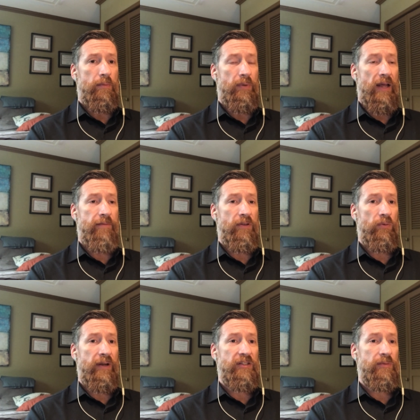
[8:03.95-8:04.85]
but having the
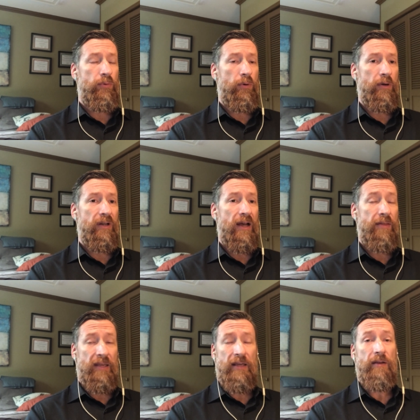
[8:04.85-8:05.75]
right support,
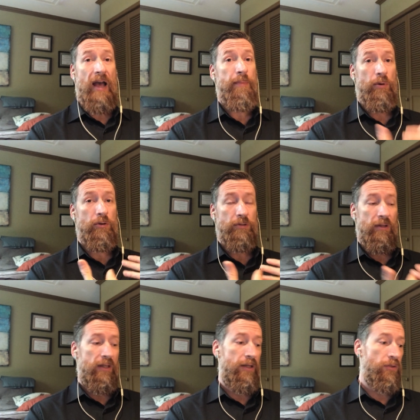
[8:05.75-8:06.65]
I
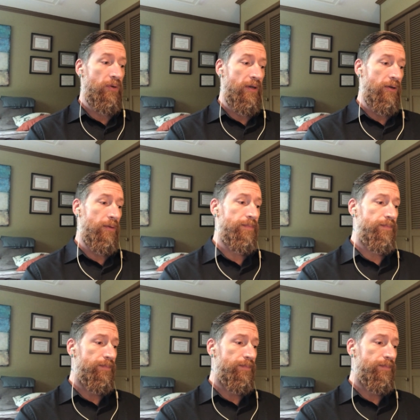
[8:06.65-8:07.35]
personally think, is critical.